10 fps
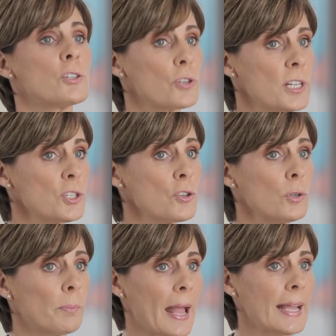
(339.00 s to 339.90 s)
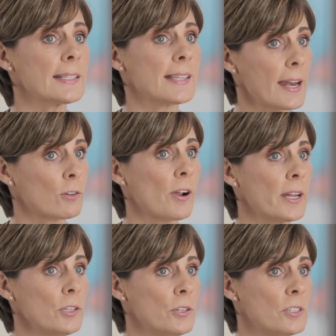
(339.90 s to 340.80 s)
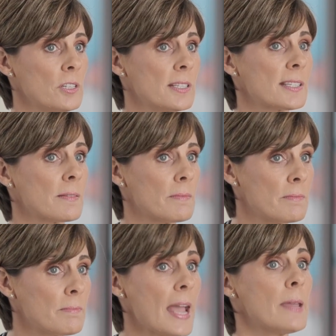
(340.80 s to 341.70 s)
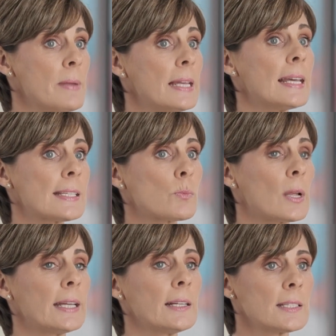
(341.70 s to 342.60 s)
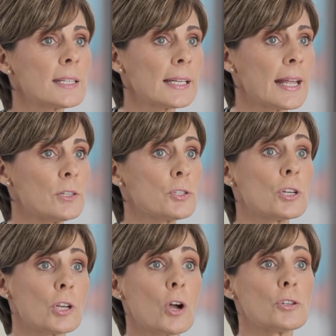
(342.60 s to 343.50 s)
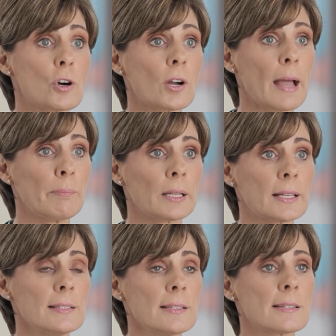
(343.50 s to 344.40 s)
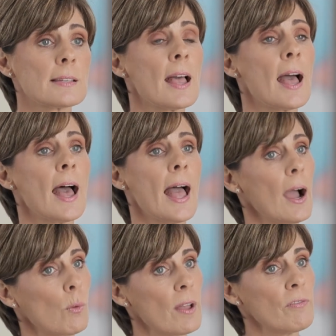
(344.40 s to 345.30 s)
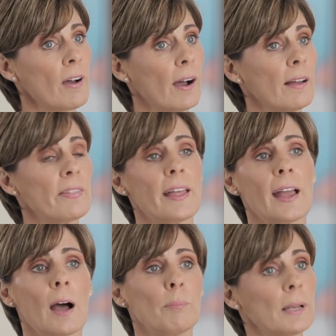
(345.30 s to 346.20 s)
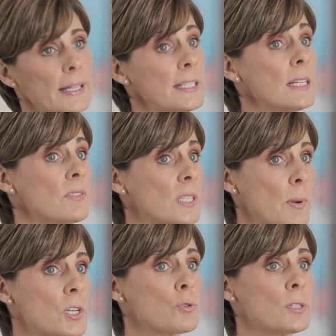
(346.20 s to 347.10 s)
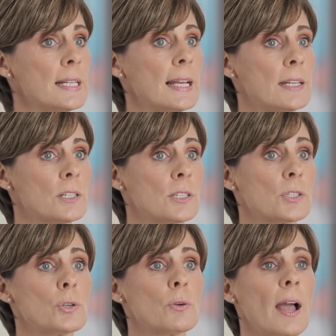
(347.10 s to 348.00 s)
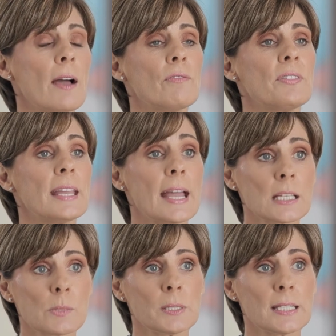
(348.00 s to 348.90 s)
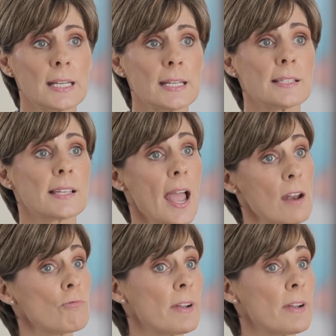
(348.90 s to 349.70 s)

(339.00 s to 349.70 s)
Traditional banks and credit unions may be less willing to lend to low doc applicants. However, there are plenty of specialty lenders who have the expertise and